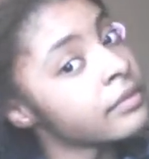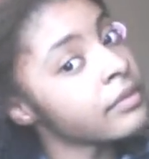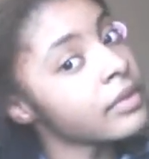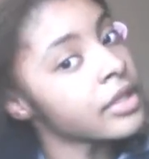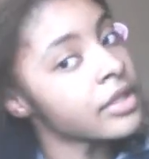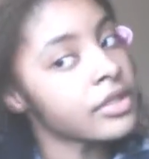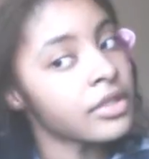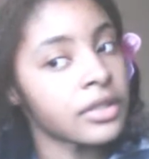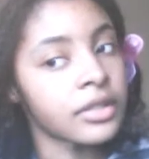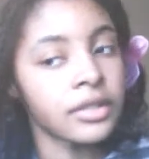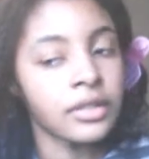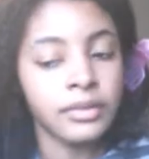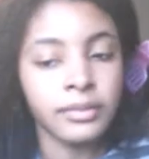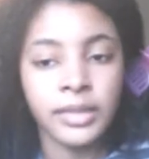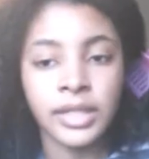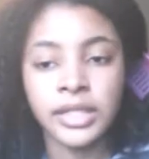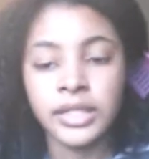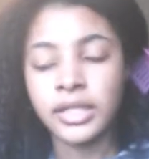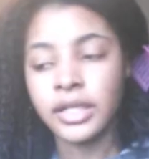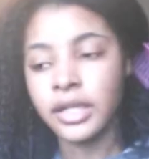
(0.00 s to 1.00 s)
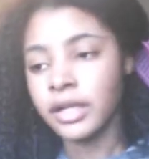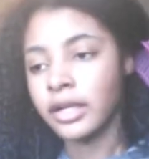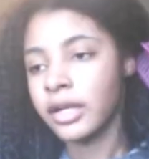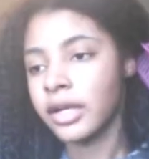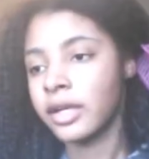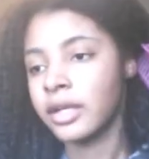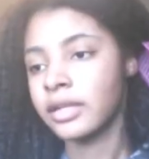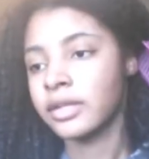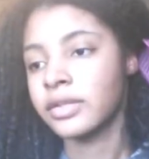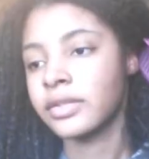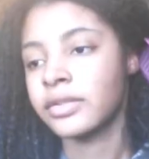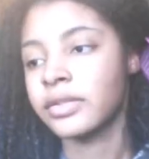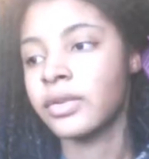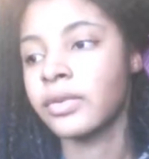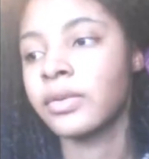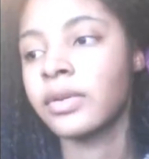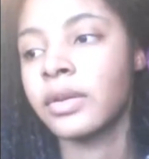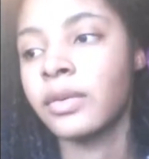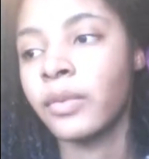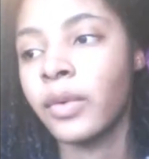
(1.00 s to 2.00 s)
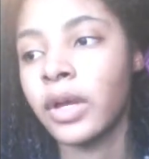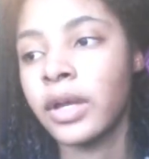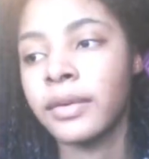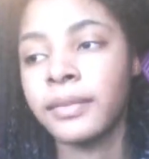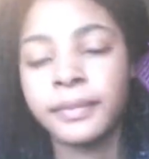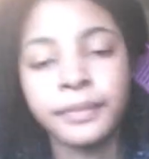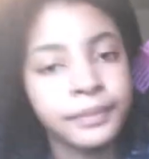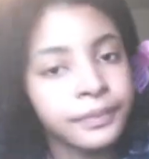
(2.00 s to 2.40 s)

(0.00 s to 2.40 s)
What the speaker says: make sure my entire head is soaking wet.